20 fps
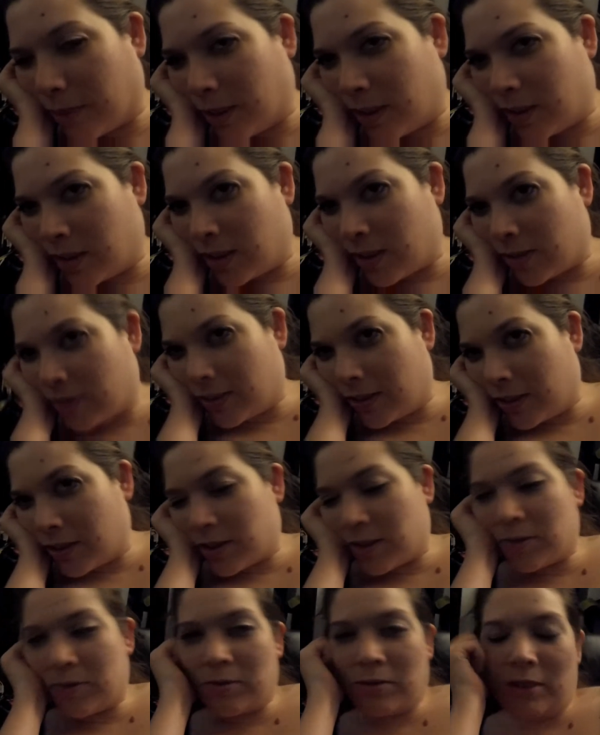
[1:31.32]
I just
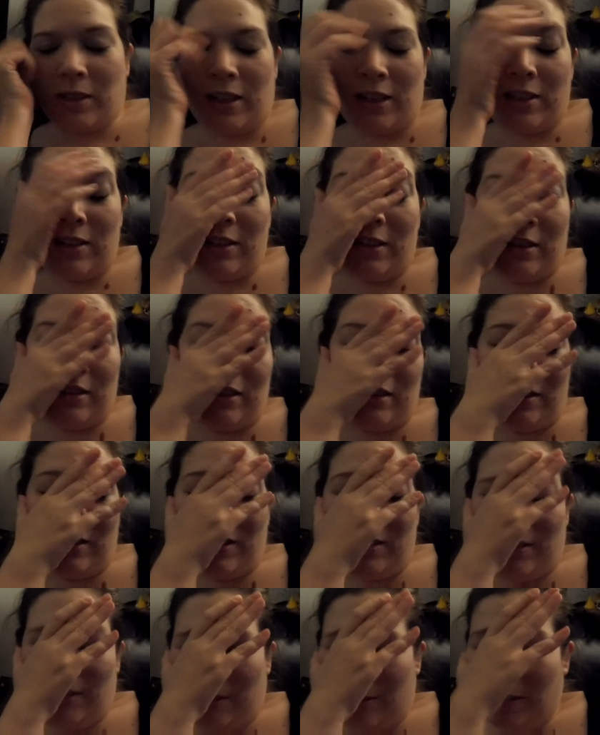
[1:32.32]
finished editing
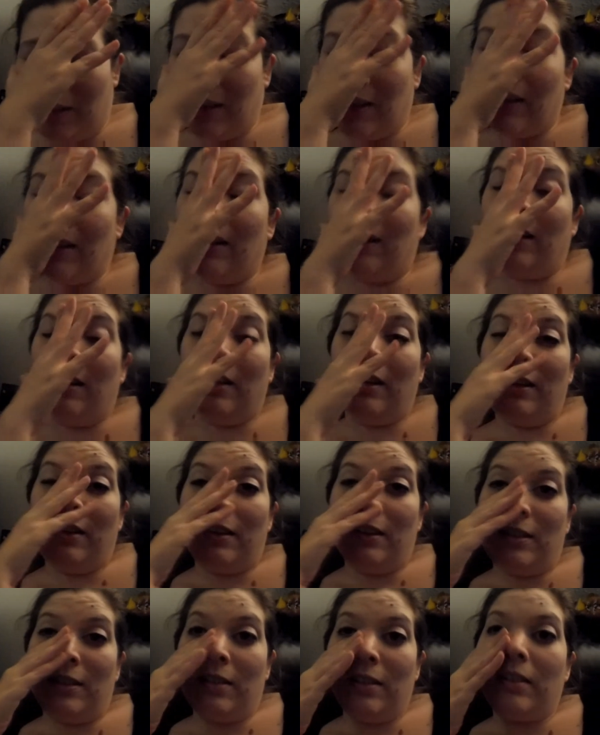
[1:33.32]
the
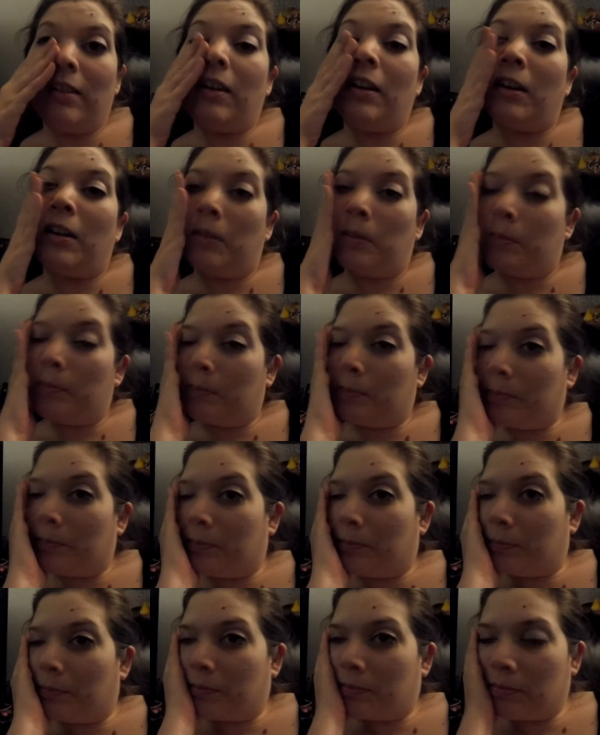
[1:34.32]
um,
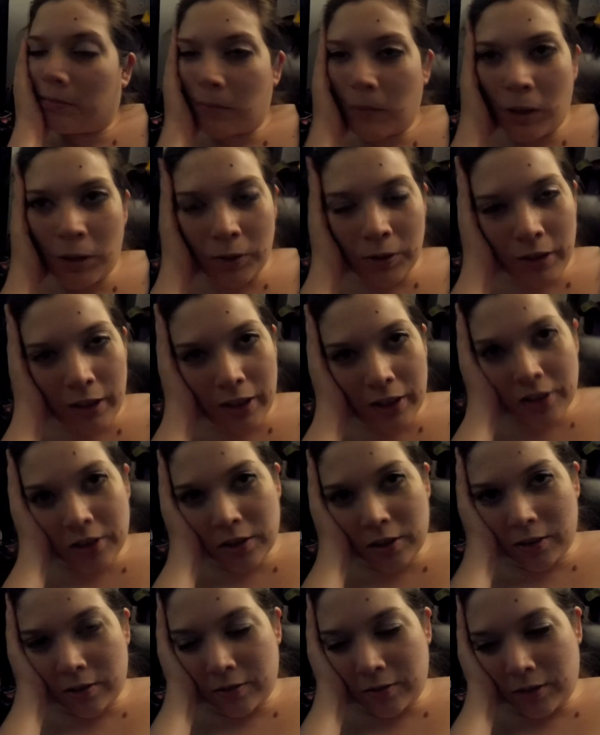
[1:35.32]
our
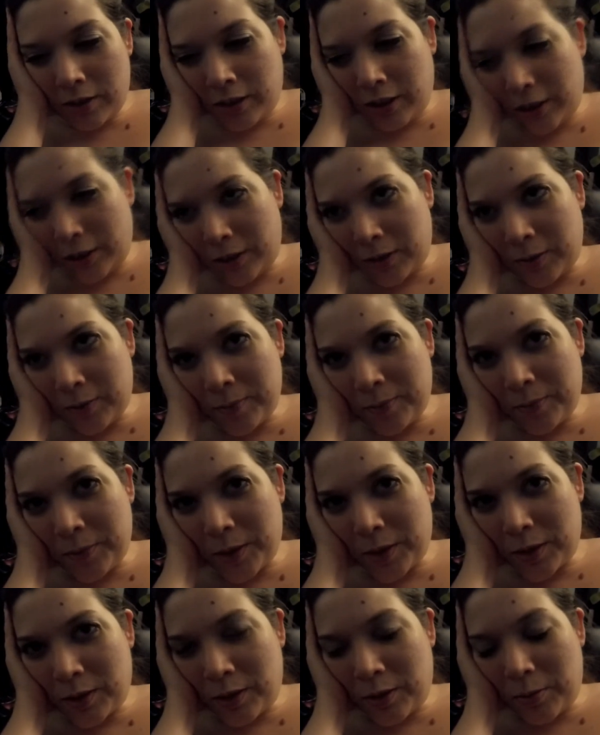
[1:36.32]
reaction video,
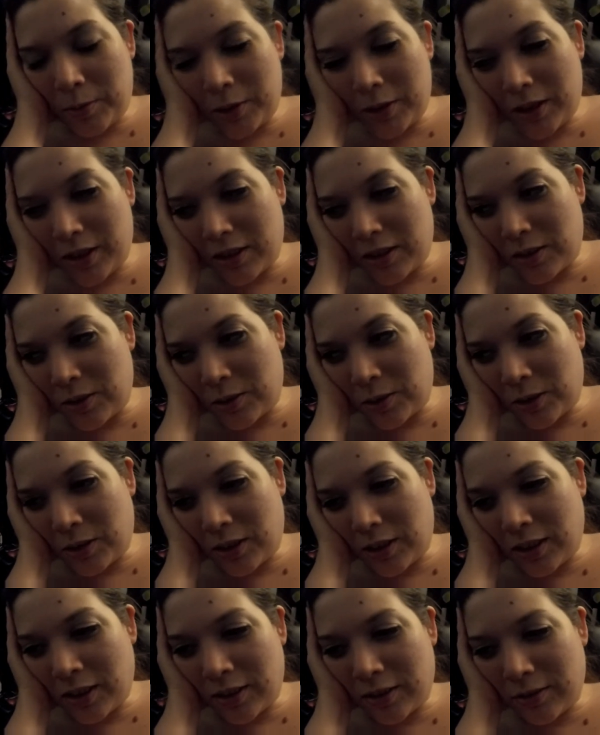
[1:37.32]
so I hope you guys
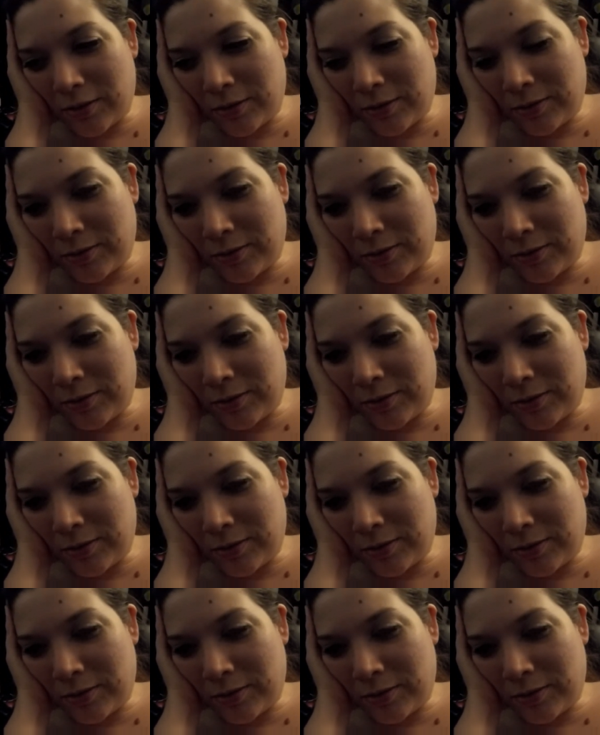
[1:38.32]
enjoyed that.